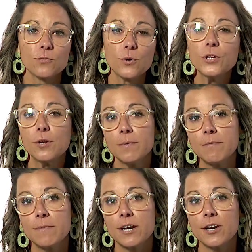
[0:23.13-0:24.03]
William and
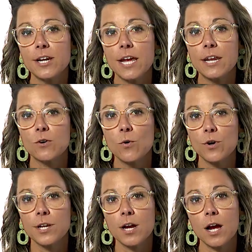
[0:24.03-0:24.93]
Mary and
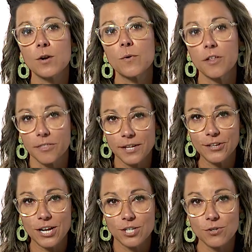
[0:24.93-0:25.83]
Gordon Conwell
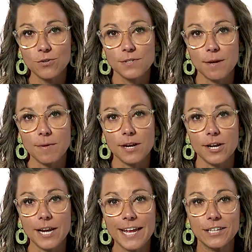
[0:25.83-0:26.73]
Theological Seminary
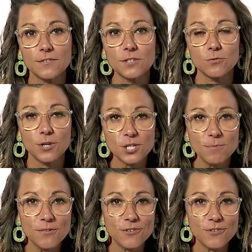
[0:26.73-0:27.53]
and lives in Richmond,